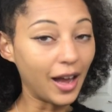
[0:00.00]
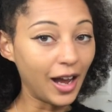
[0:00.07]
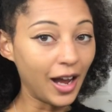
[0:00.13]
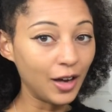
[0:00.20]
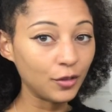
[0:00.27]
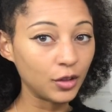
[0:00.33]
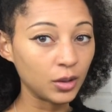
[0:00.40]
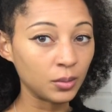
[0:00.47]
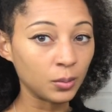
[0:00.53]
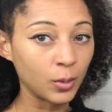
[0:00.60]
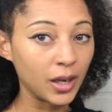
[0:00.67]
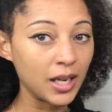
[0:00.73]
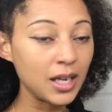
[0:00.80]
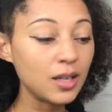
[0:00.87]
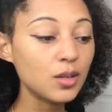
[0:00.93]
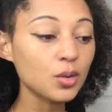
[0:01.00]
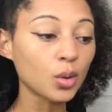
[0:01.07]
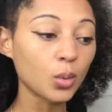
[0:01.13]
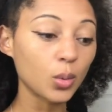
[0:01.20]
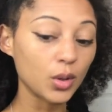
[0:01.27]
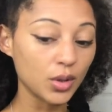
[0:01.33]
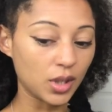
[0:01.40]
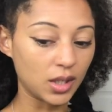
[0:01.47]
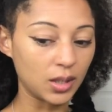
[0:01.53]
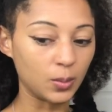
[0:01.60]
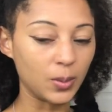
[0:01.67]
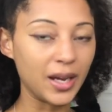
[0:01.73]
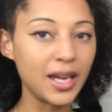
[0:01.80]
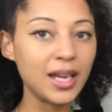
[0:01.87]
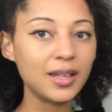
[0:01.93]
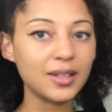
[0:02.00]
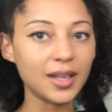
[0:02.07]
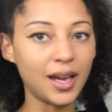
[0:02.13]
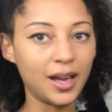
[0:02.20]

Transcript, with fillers: Aran weight or worsted weight,